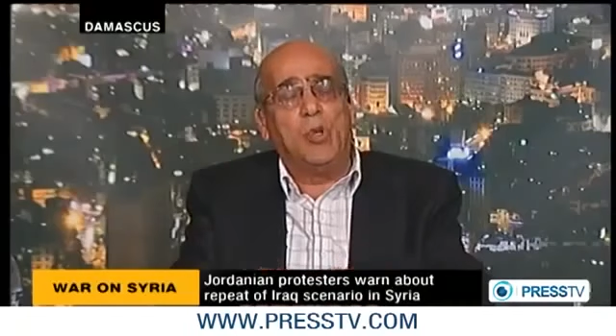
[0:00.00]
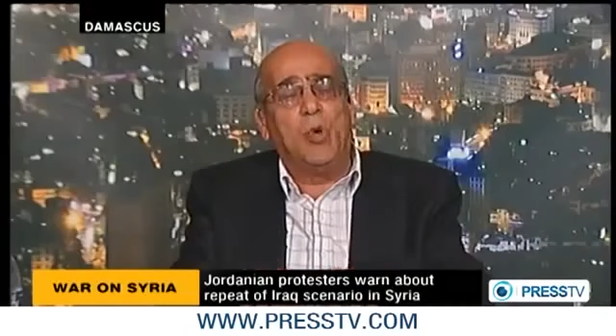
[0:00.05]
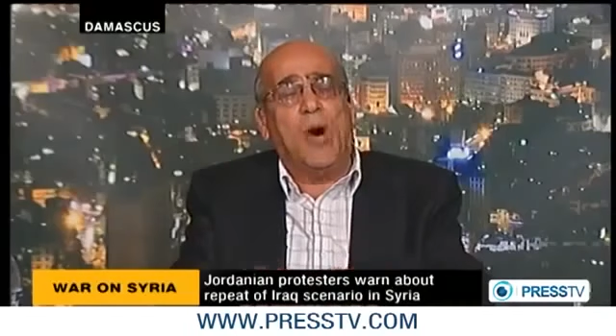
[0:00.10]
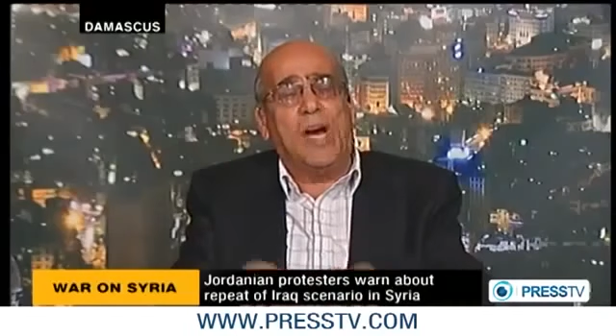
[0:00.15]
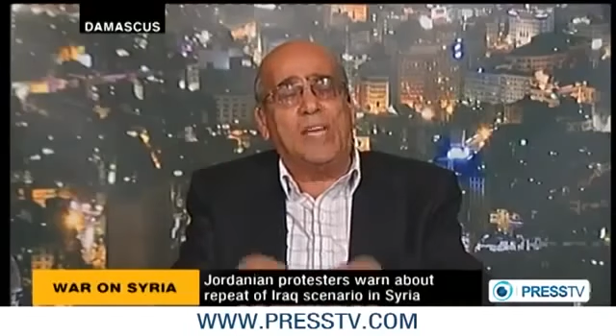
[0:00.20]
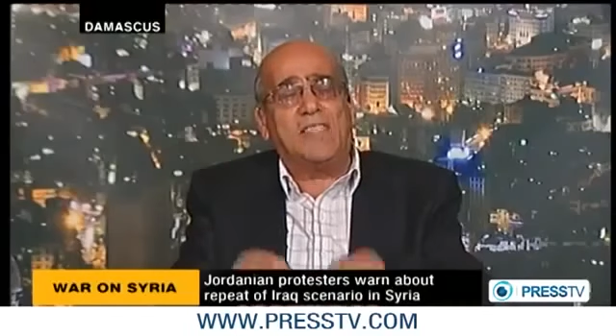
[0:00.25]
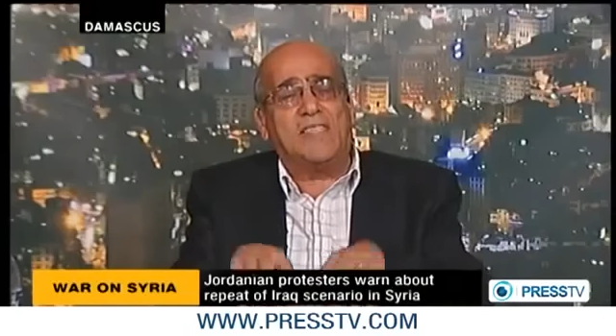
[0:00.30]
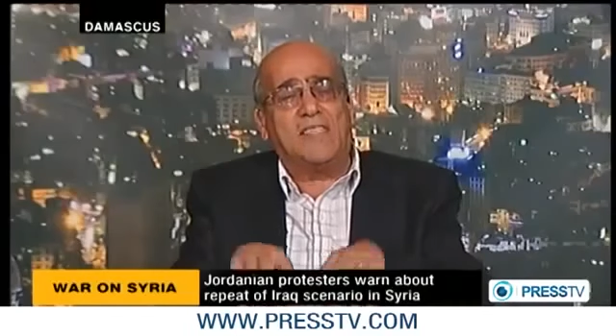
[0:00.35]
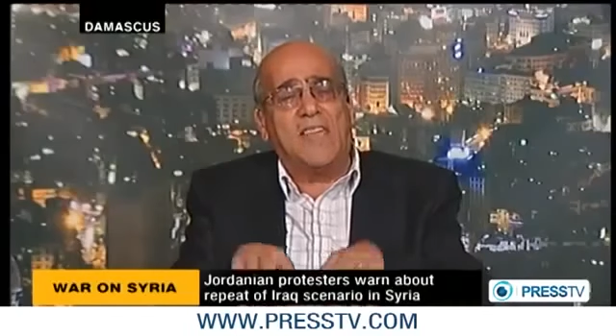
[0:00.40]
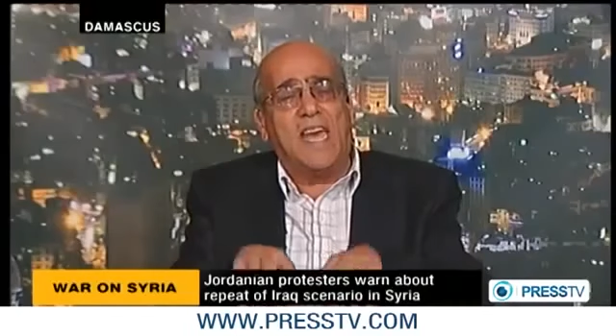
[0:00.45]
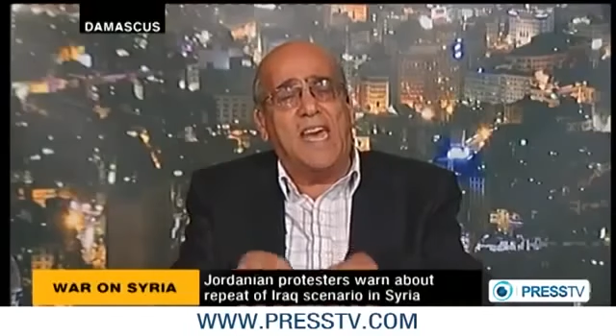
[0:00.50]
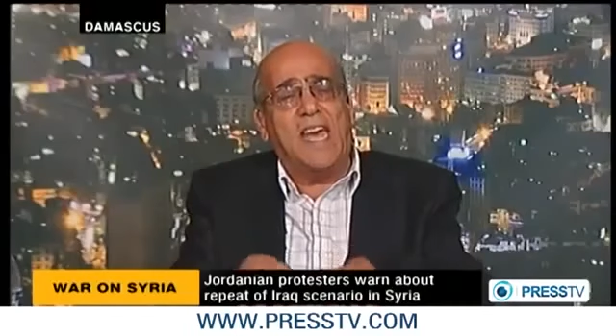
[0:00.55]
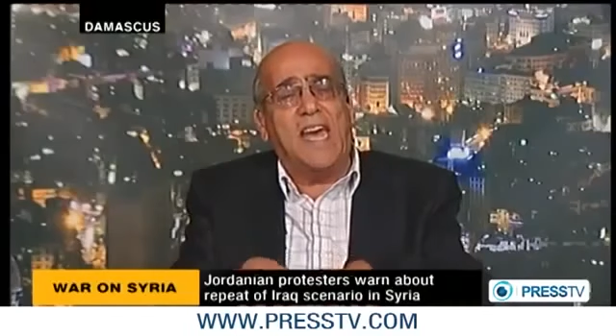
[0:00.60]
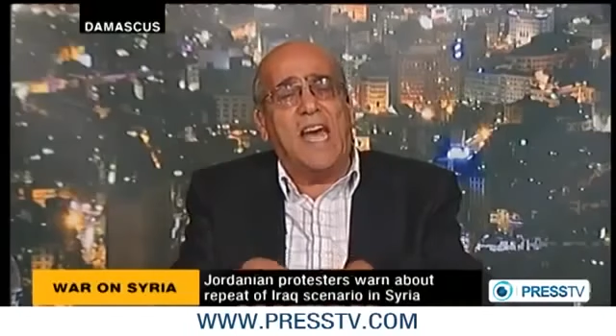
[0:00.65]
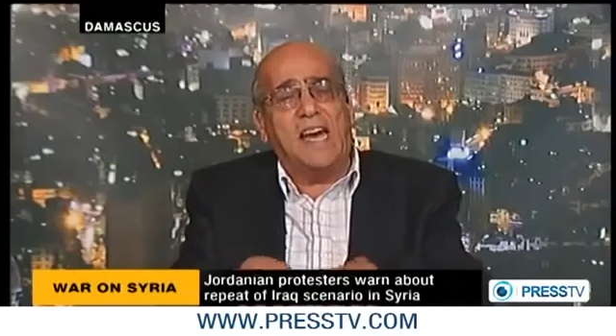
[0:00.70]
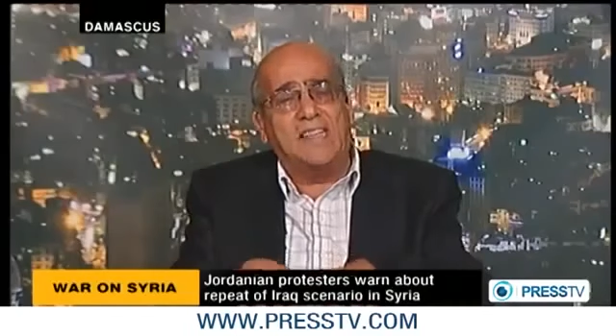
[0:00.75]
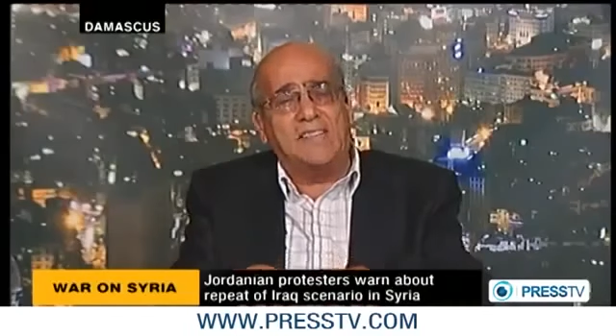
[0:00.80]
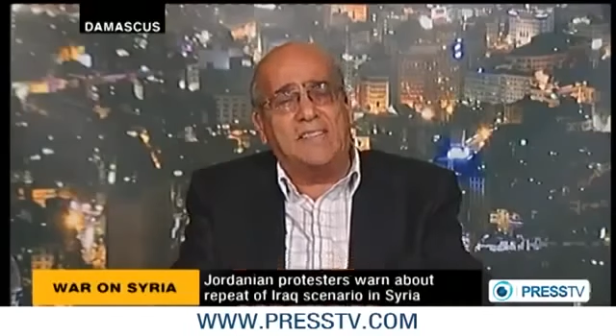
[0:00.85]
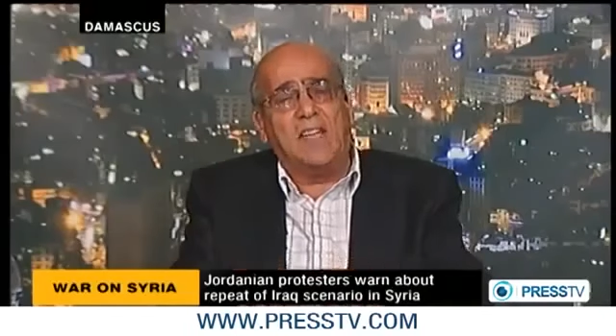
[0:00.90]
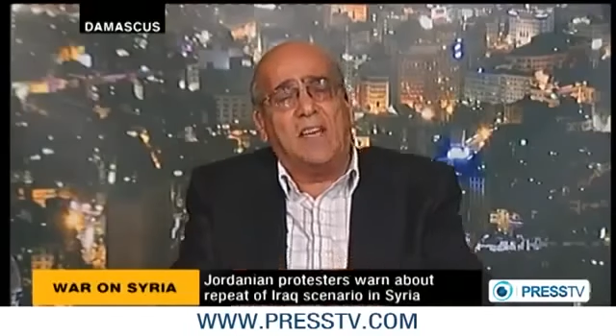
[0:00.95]
USA
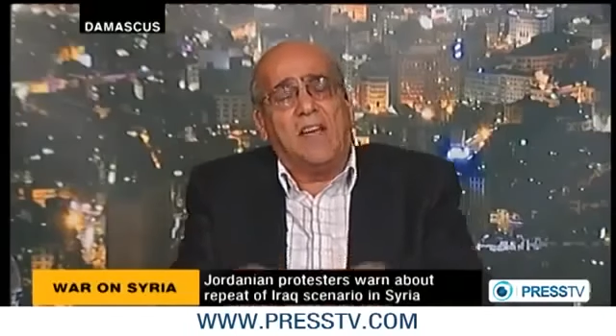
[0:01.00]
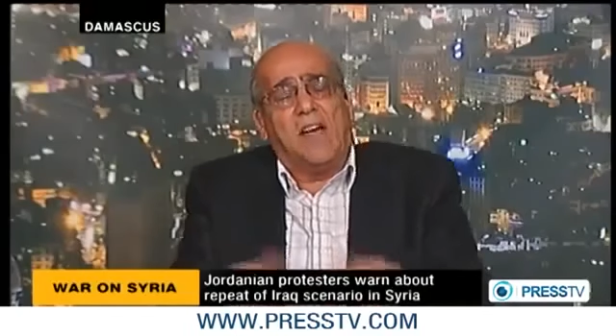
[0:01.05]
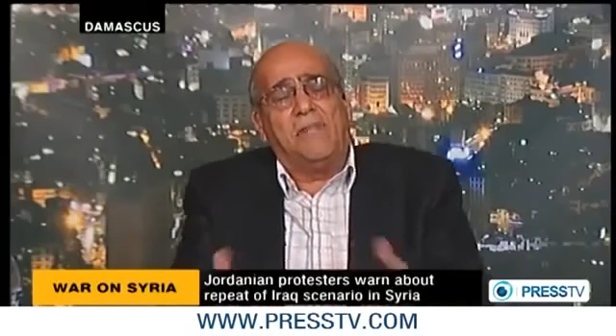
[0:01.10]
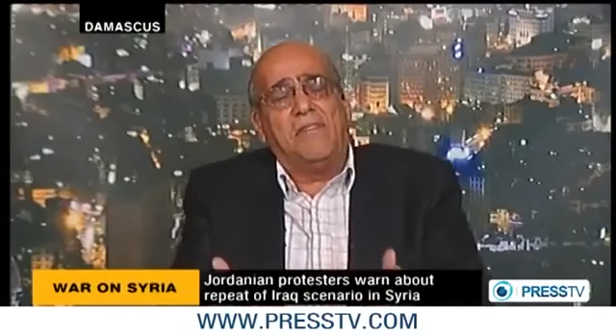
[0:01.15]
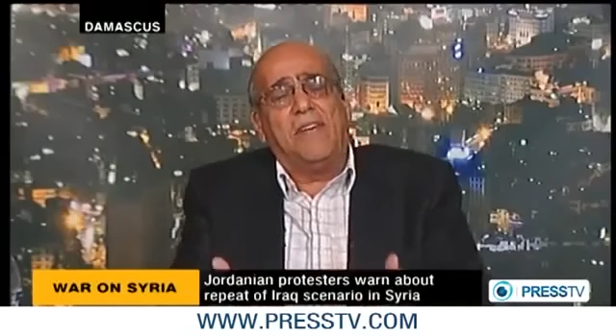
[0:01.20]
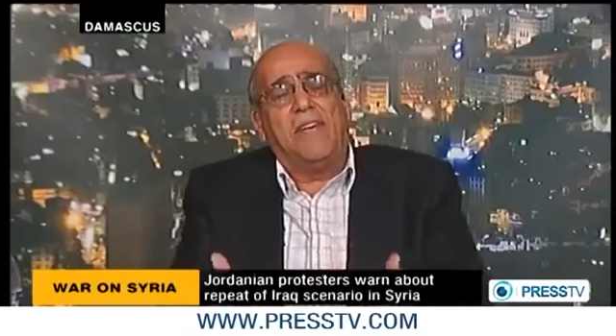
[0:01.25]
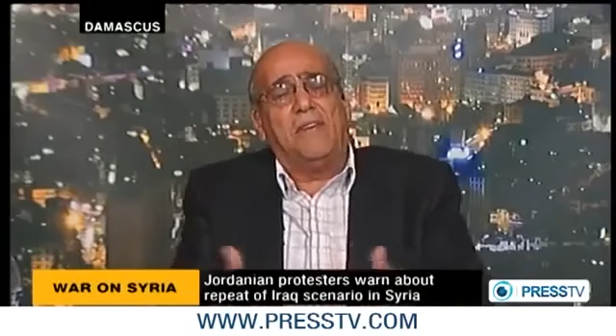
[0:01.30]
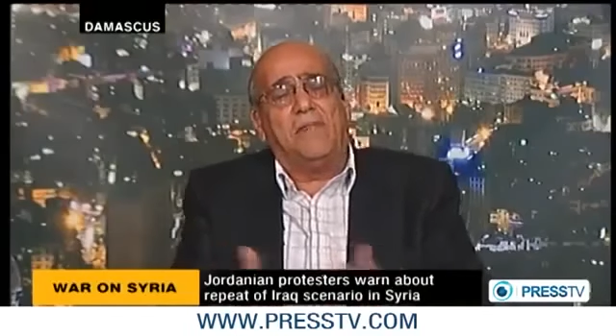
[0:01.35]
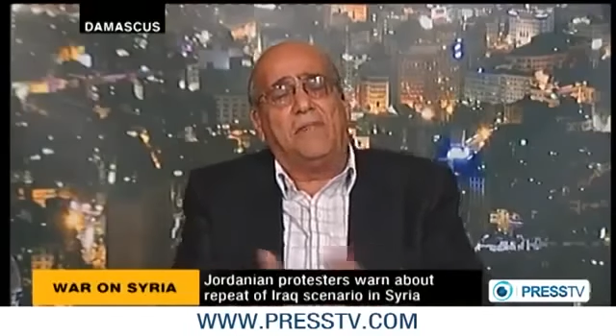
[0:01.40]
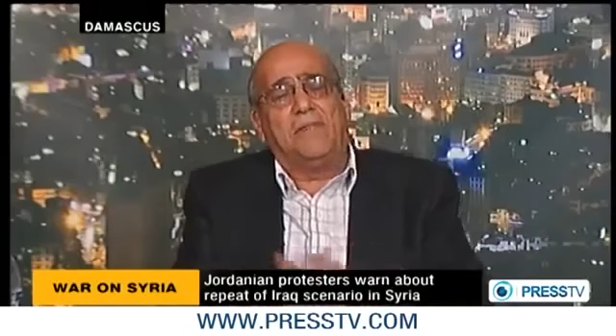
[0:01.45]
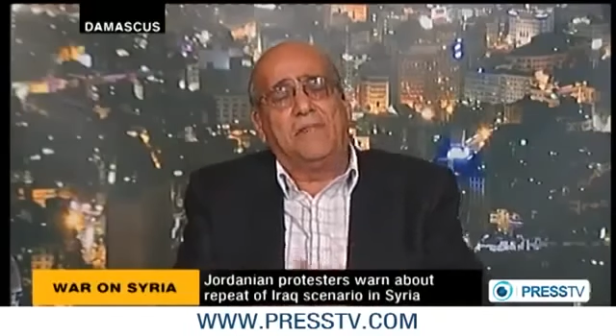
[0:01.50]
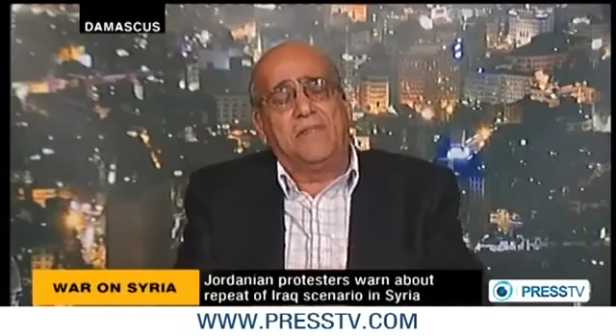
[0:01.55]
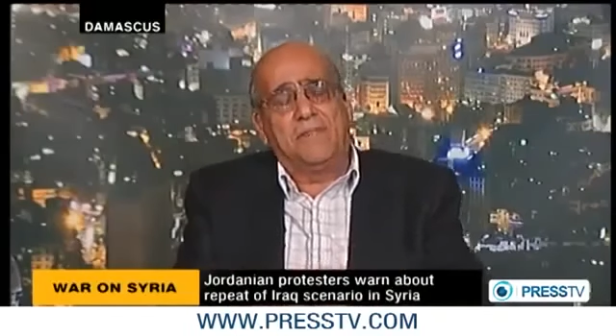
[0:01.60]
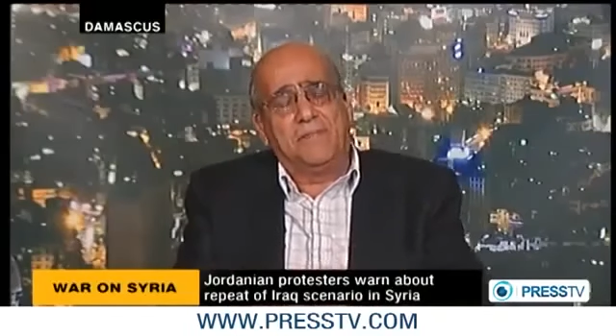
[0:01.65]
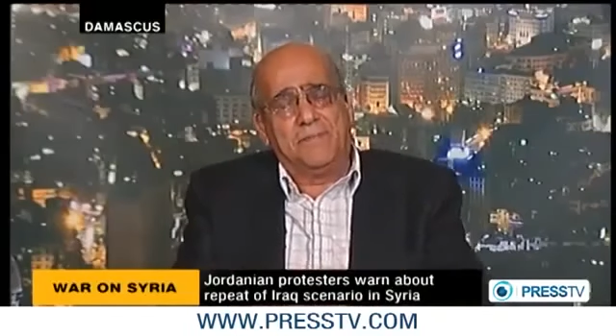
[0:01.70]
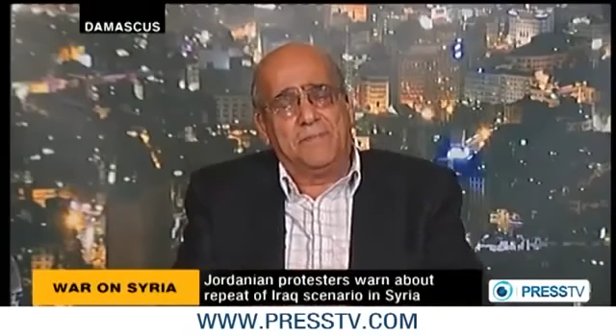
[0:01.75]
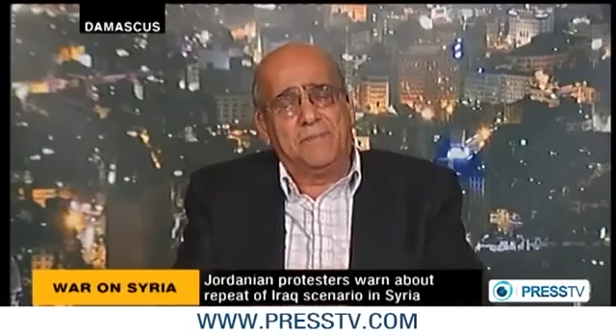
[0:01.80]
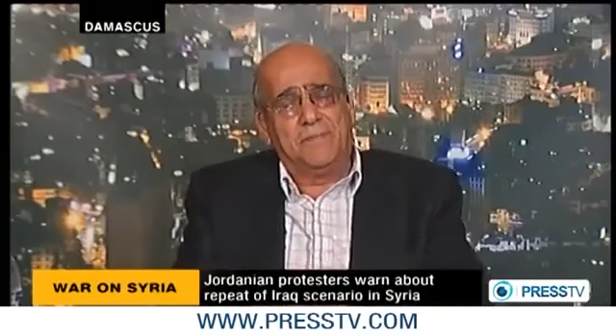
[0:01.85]
and Tel Aviv.